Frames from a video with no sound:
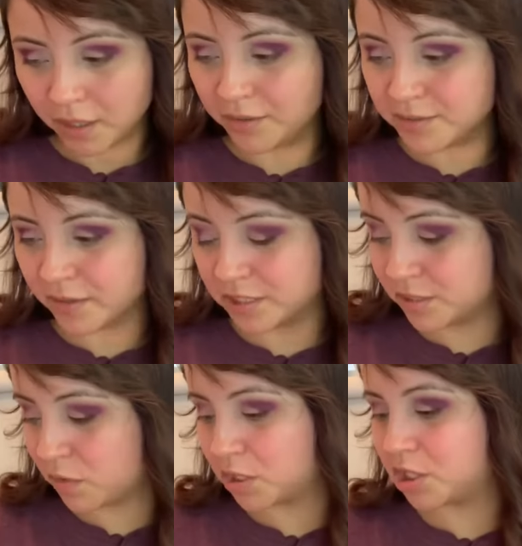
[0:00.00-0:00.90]
Also, I
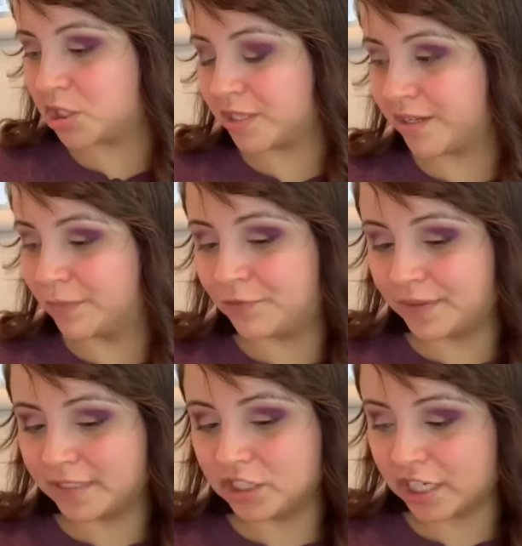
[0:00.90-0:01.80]
just watched um,
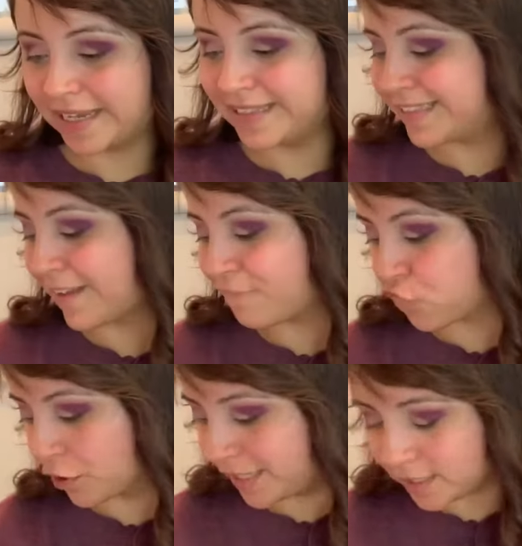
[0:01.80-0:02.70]
Fifty Shades
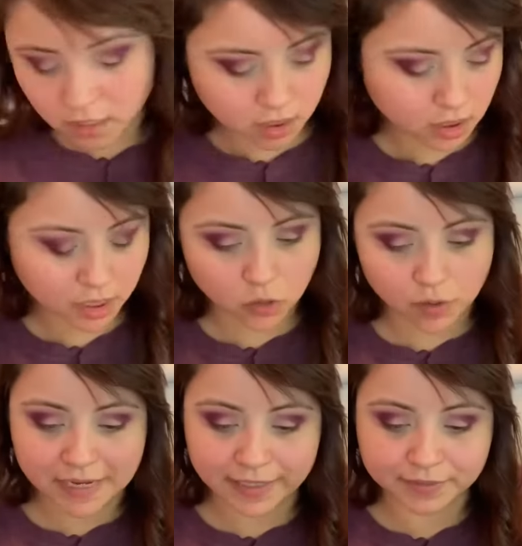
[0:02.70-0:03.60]
Freed. I know
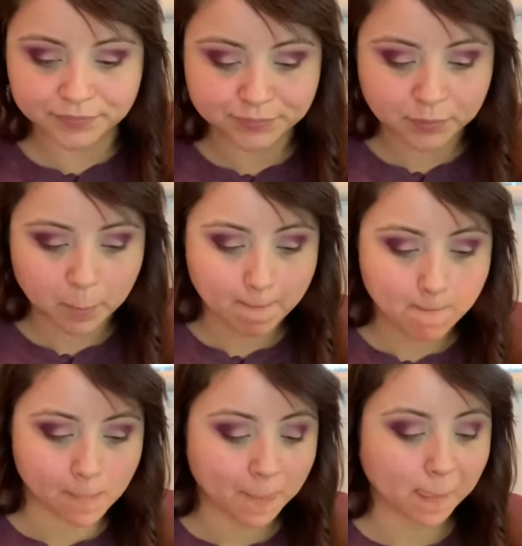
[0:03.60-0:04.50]
I'm late.
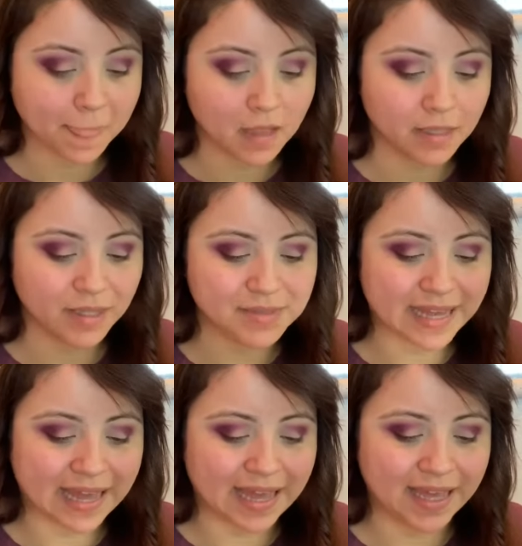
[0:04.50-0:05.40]
It was
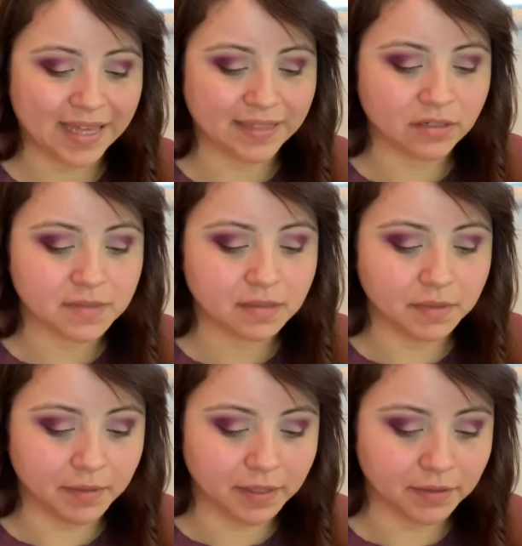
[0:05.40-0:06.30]
alright. I thought it was gonna be
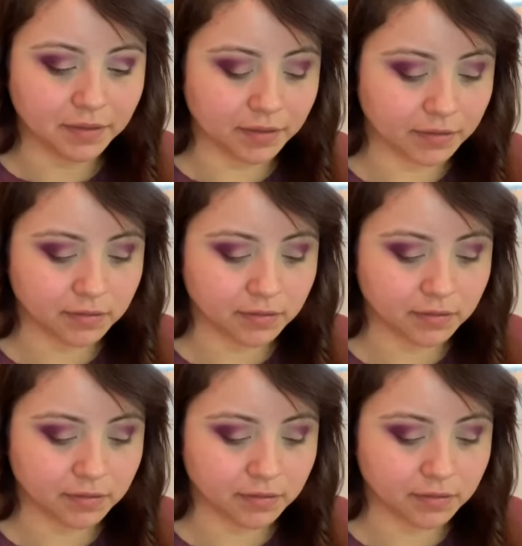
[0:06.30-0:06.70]
better.